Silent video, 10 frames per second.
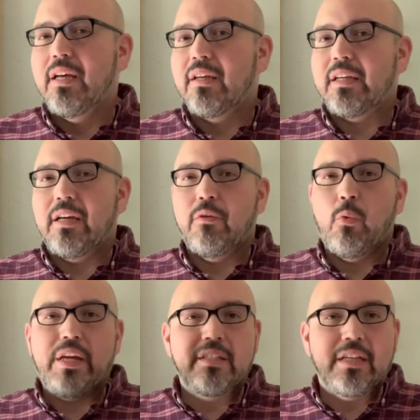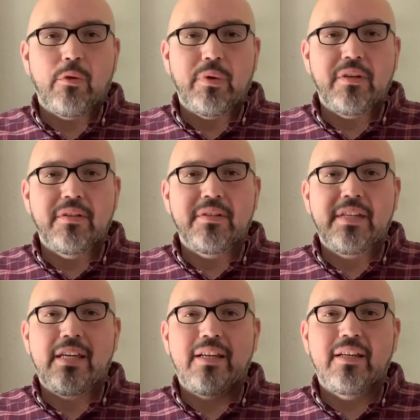can't wait to get rid of these
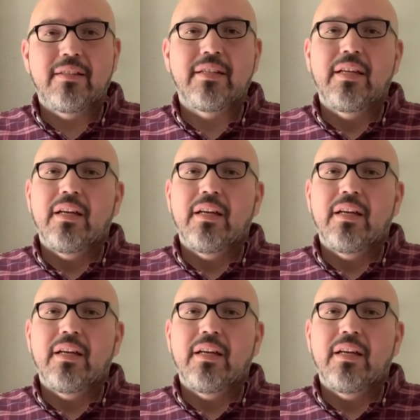kids.